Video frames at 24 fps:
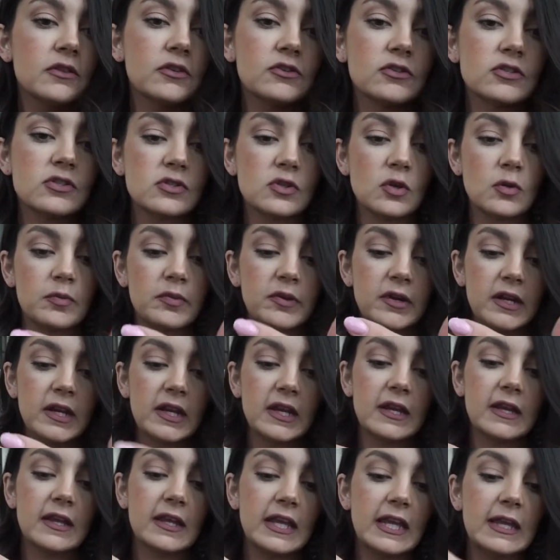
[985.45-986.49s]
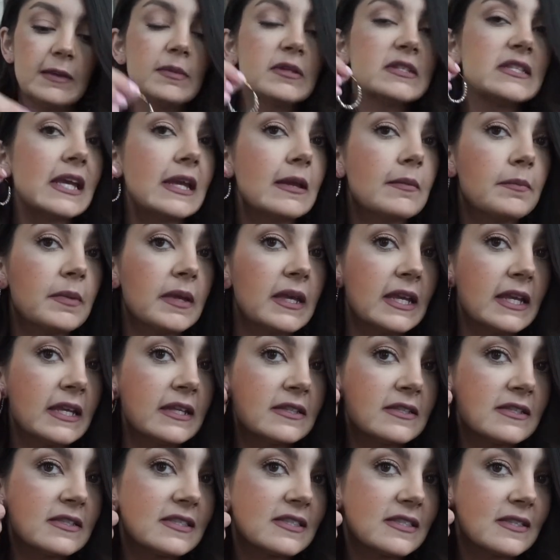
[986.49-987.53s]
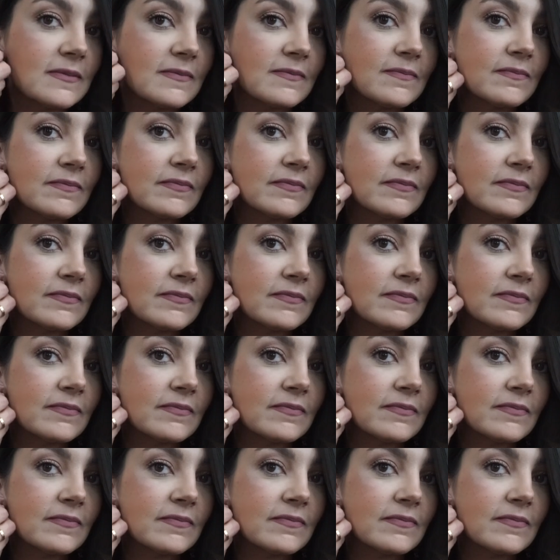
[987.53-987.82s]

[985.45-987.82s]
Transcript: They're so pretty. Hematite beads,